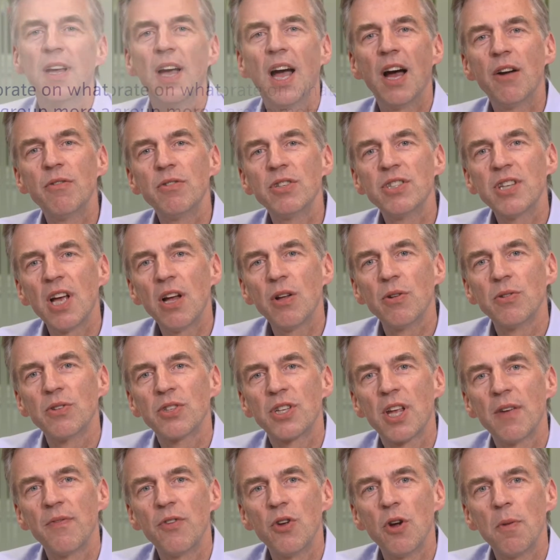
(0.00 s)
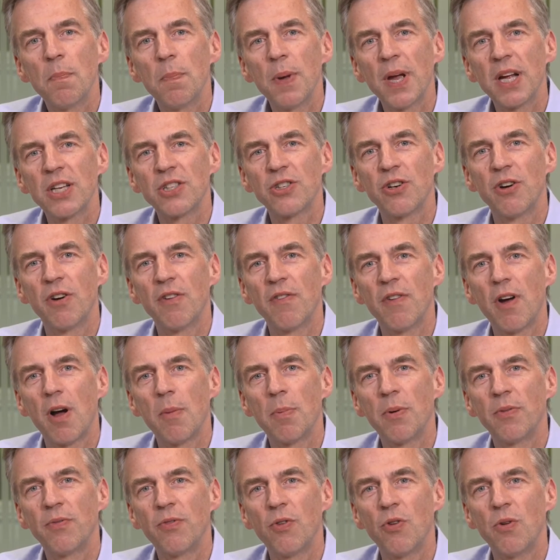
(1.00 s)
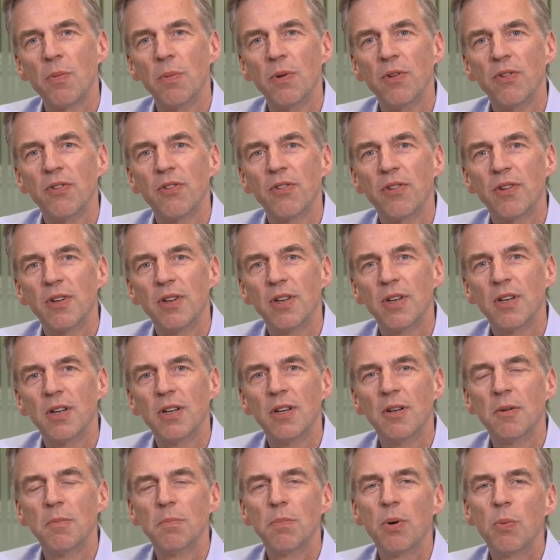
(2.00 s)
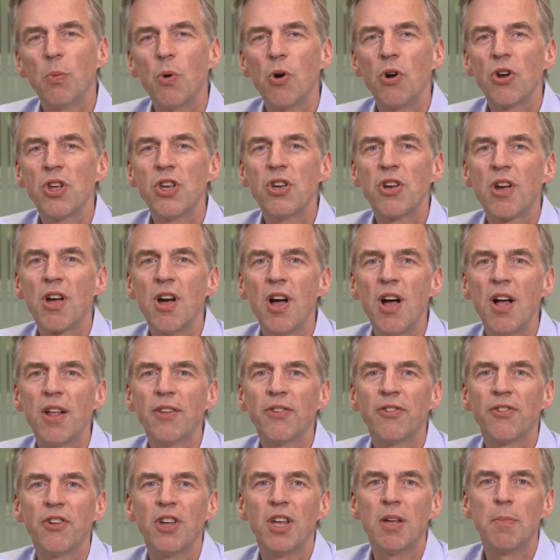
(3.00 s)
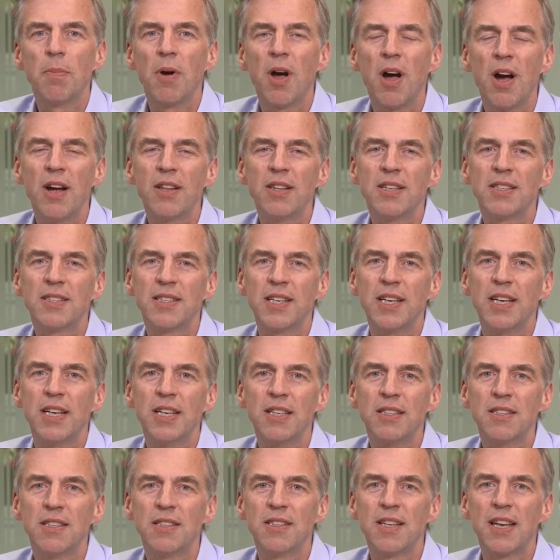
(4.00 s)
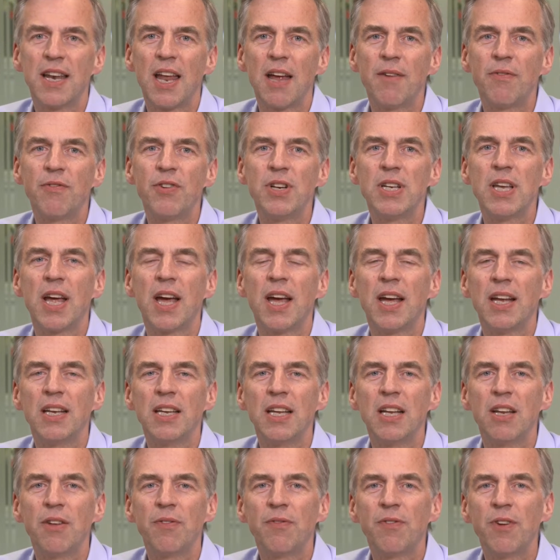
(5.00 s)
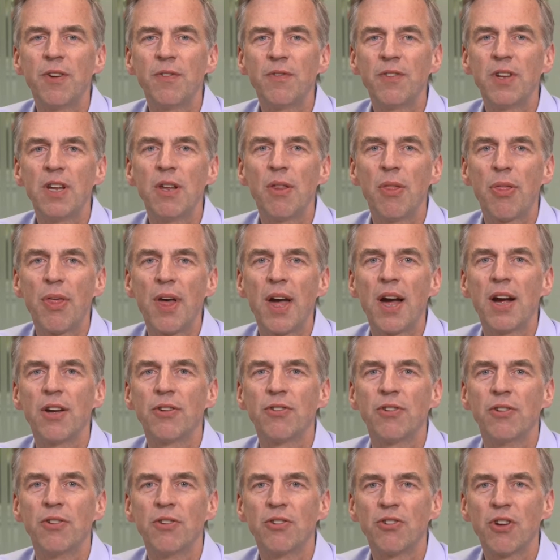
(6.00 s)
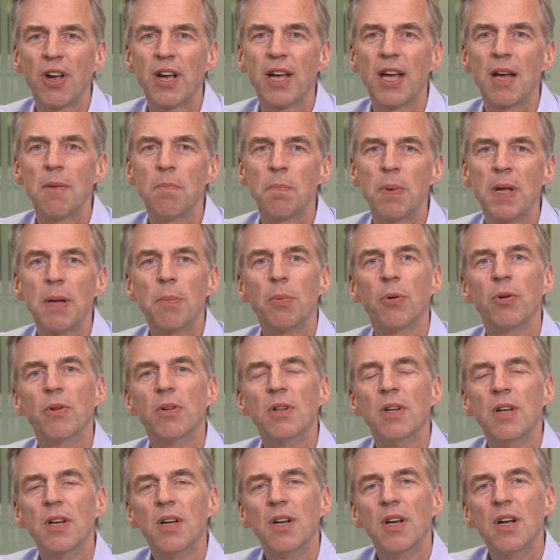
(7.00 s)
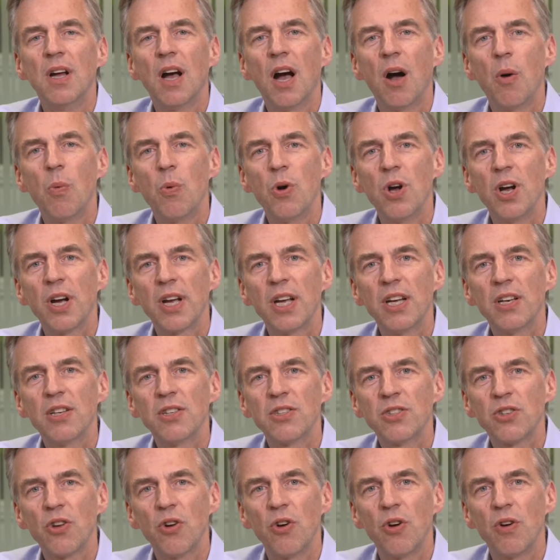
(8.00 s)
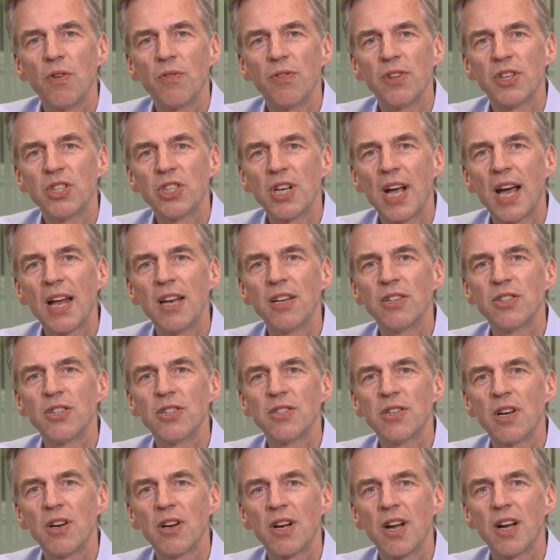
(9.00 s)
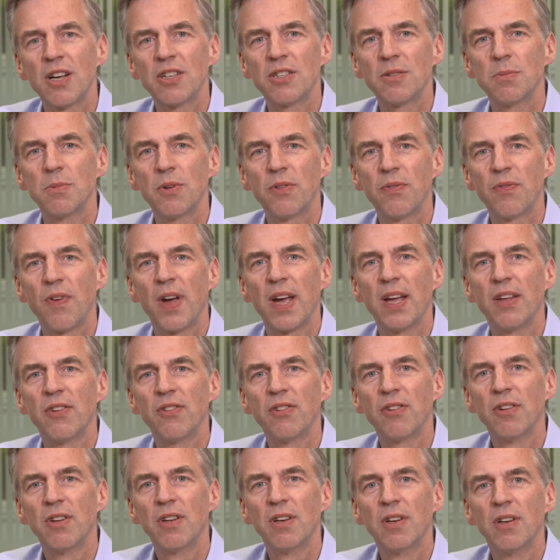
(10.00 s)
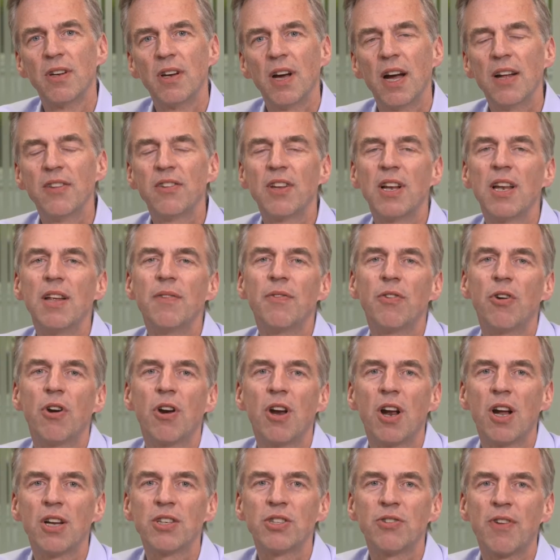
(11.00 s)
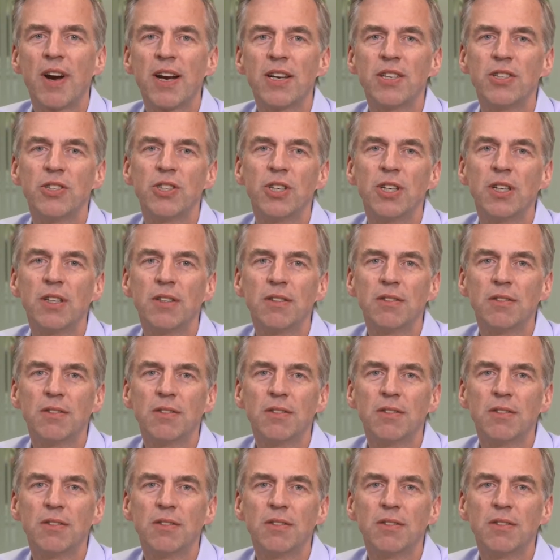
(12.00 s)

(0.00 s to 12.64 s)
Our results give you a picture of our performance, but what you can't see behind the scenes is that every day nearly 15,000 JM people are working to solve the challenges our customers face and deliver on our strategy.